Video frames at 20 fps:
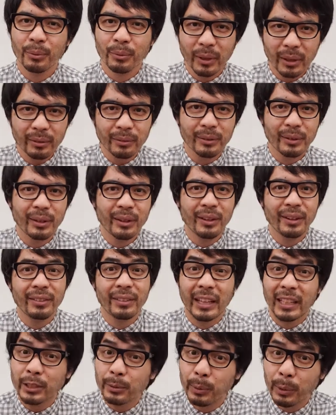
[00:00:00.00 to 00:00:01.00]
Well,
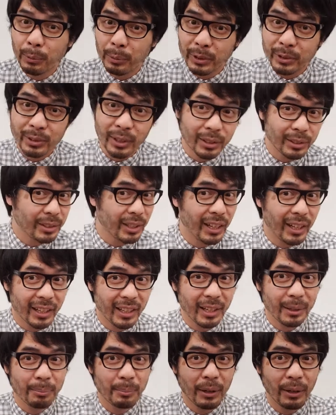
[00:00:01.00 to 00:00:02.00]
that's where we start
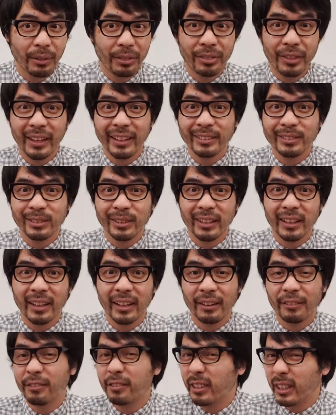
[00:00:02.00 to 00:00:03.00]
talking about things
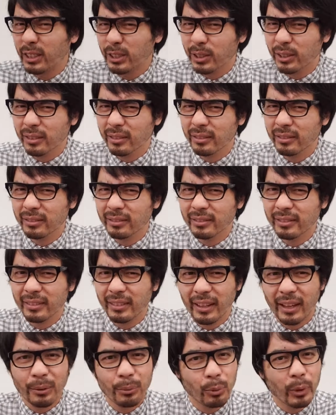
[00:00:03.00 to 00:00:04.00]
like friction
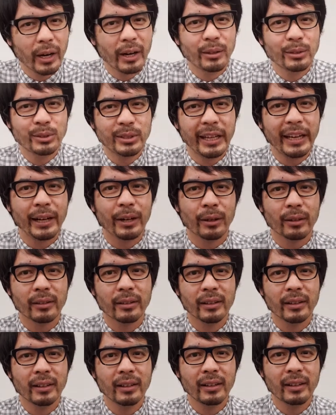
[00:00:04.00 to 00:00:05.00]
and wear and tear
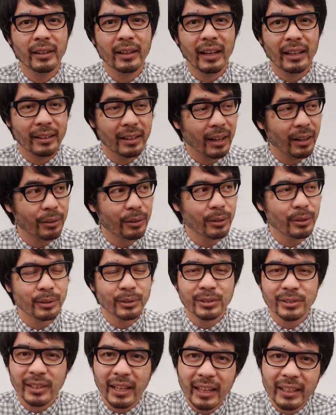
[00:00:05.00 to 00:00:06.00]
and
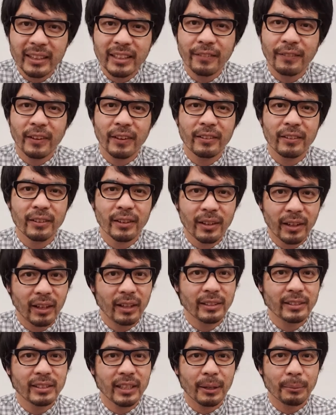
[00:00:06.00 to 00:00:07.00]
other scientific
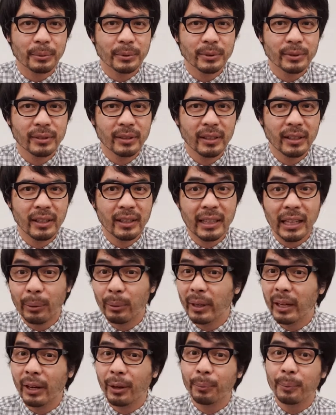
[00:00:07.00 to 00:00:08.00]
concepts that
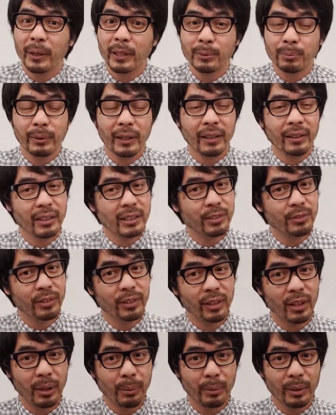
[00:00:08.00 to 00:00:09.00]
would help explain this
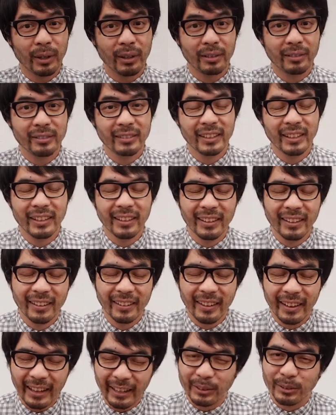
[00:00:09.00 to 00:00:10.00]
phenomenon.
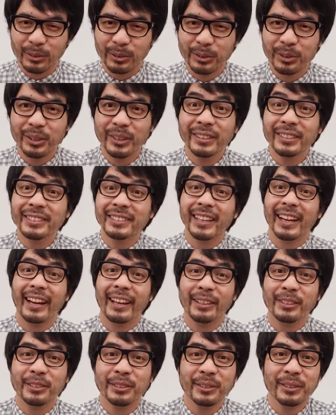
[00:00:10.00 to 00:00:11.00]
Hence,
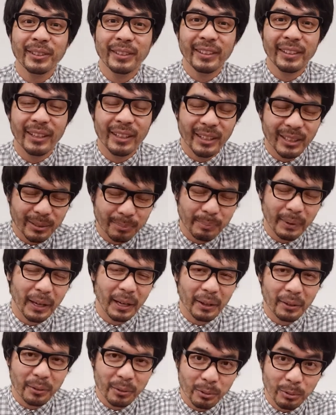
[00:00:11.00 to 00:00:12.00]
science is
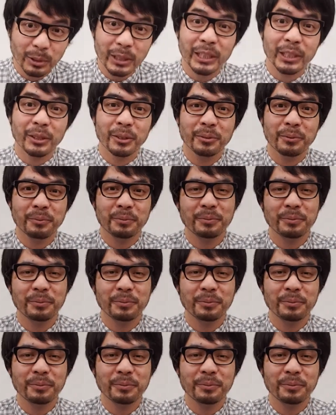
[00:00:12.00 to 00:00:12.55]
made real.